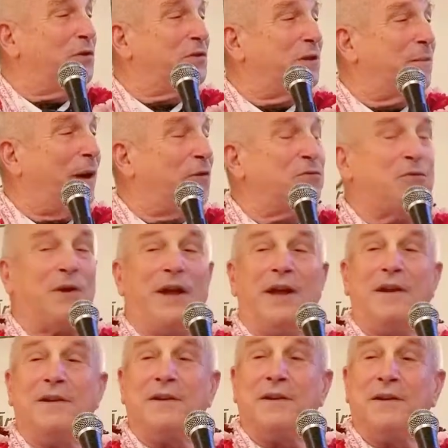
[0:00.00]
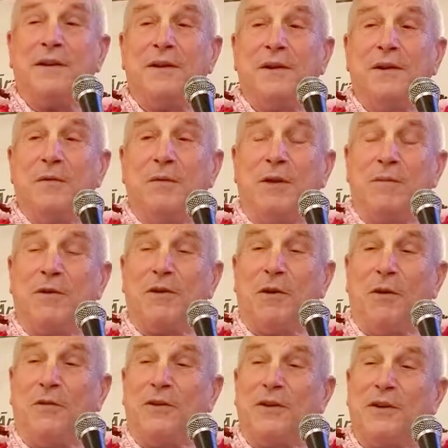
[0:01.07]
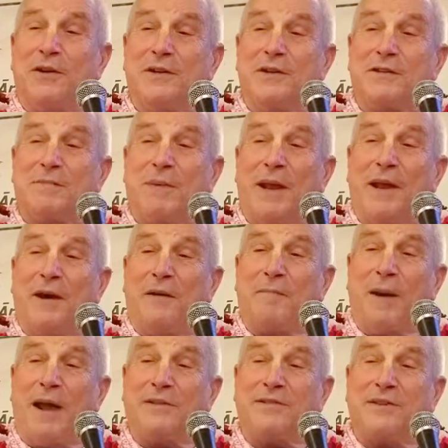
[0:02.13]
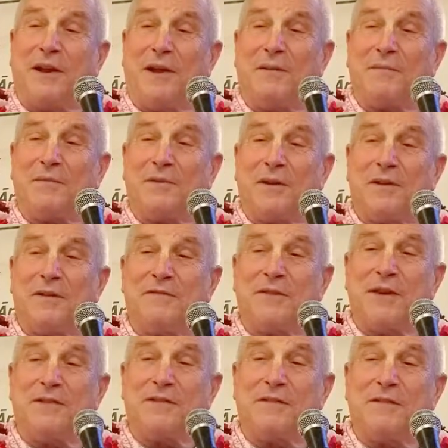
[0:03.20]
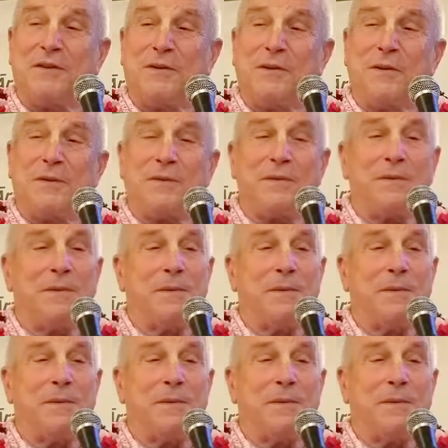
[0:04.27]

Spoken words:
is about to end. We will go there and display our pastimes on the face of the earth.